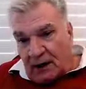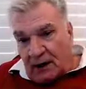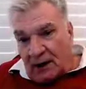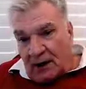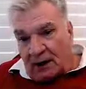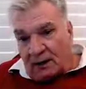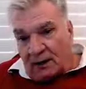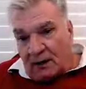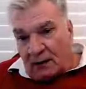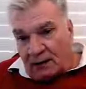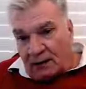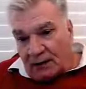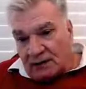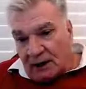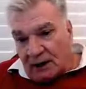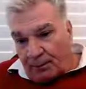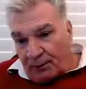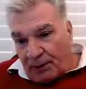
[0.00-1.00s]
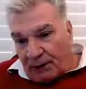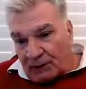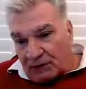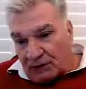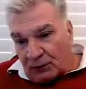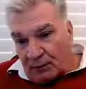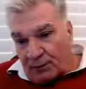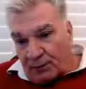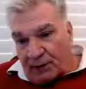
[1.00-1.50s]
And this
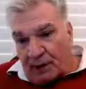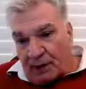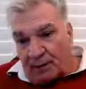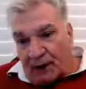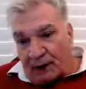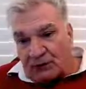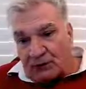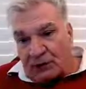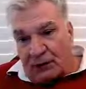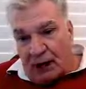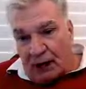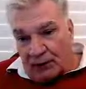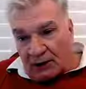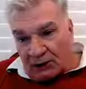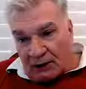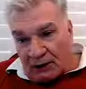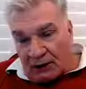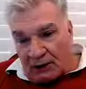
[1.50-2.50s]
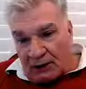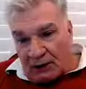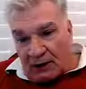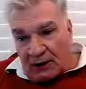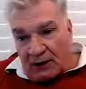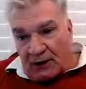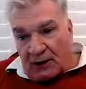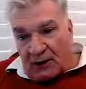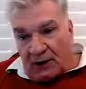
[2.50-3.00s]
capacitor being much larger
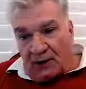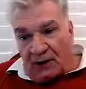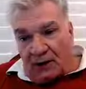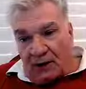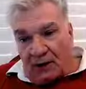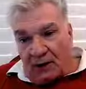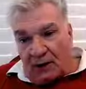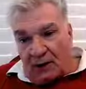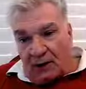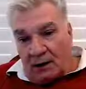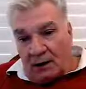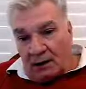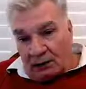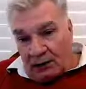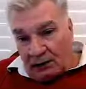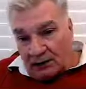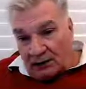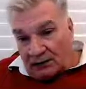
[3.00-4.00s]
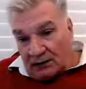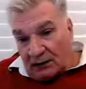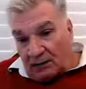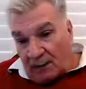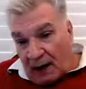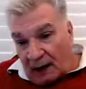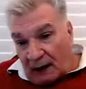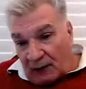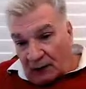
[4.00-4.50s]
than this in
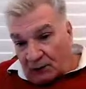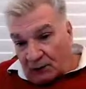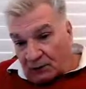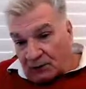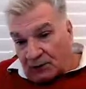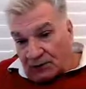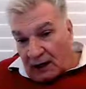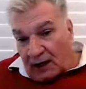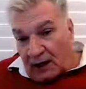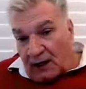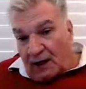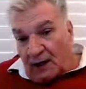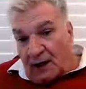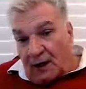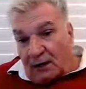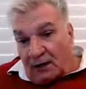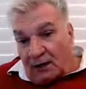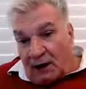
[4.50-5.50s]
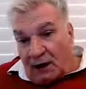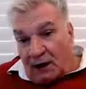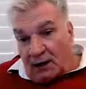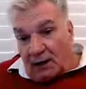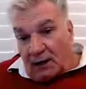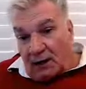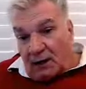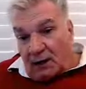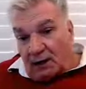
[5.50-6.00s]
magnitude, say, then
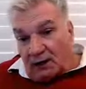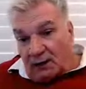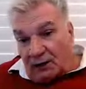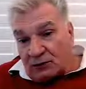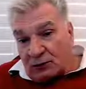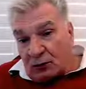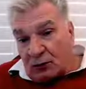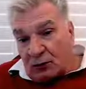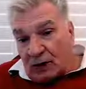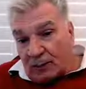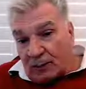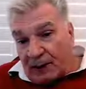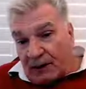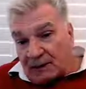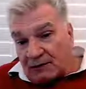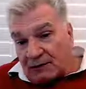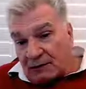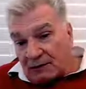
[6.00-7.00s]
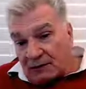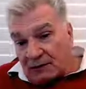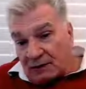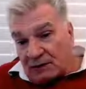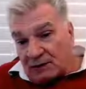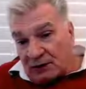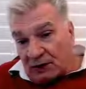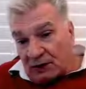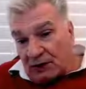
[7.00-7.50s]
these two capacitors in
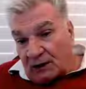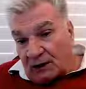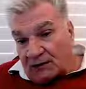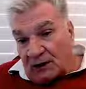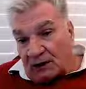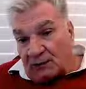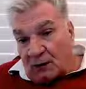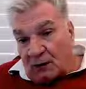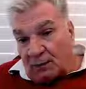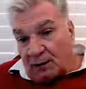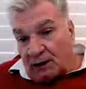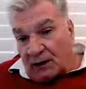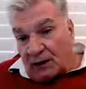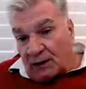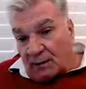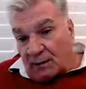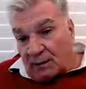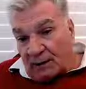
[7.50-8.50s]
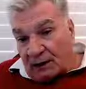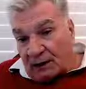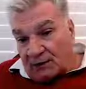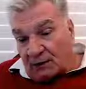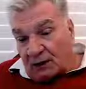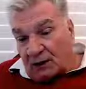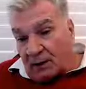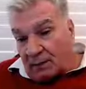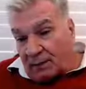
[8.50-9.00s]
series are dominated by
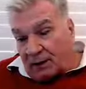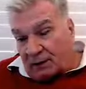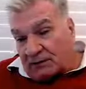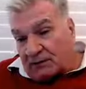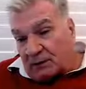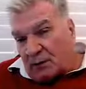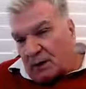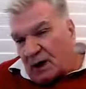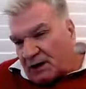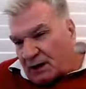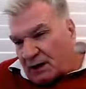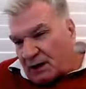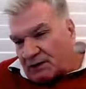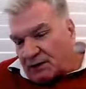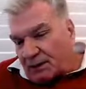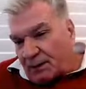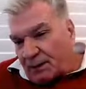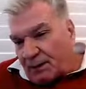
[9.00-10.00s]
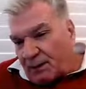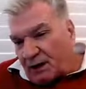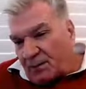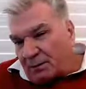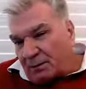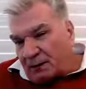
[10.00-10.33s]
resonant capacitor. Why that's important?